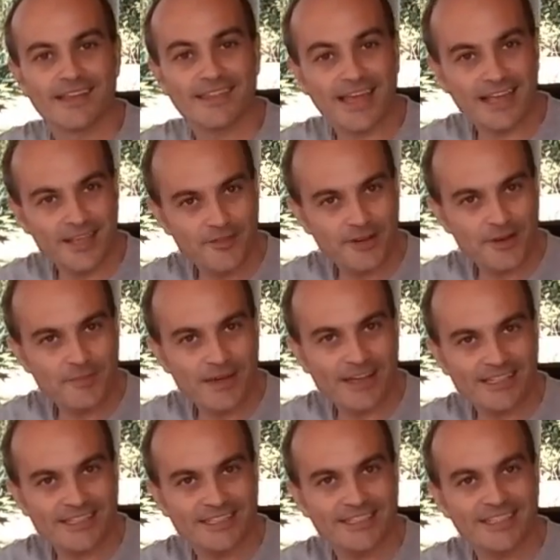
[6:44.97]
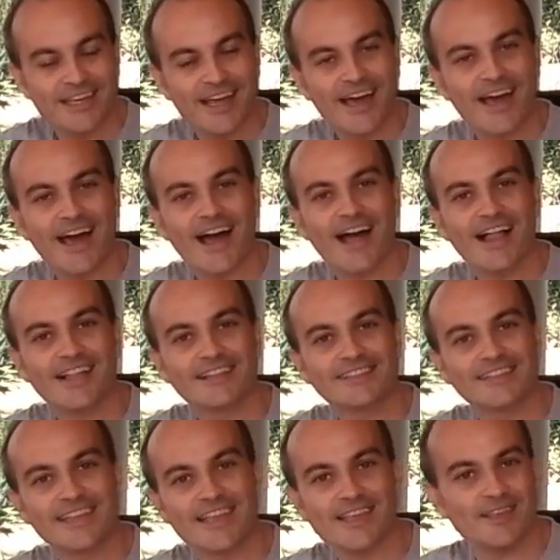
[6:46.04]
Thank you very much. I'll
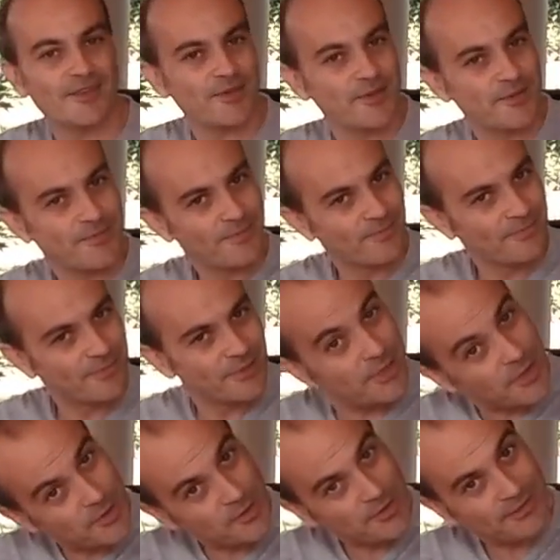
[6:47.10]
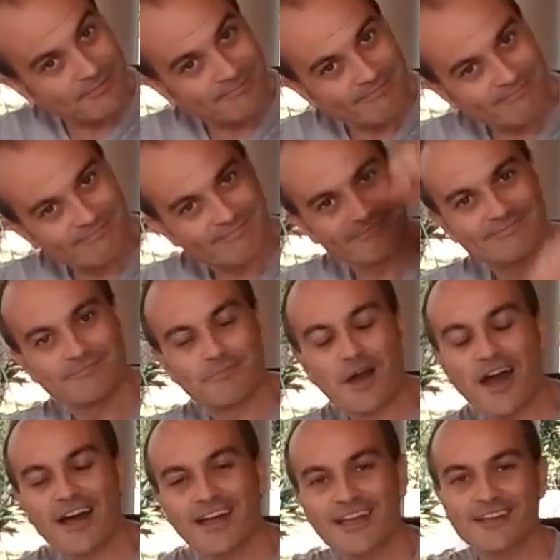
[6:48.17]
see you soon.
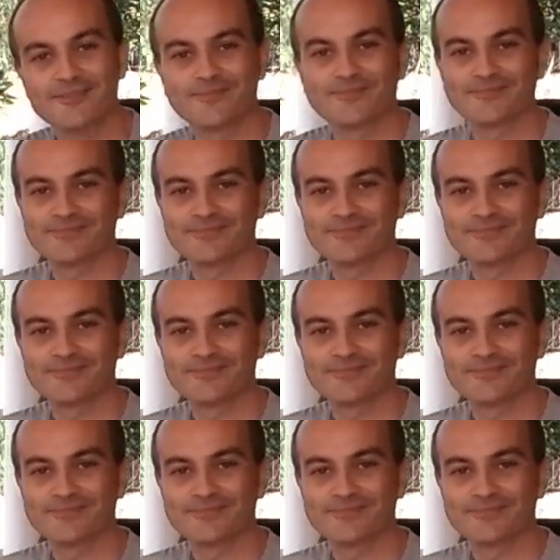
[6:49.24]
Bye.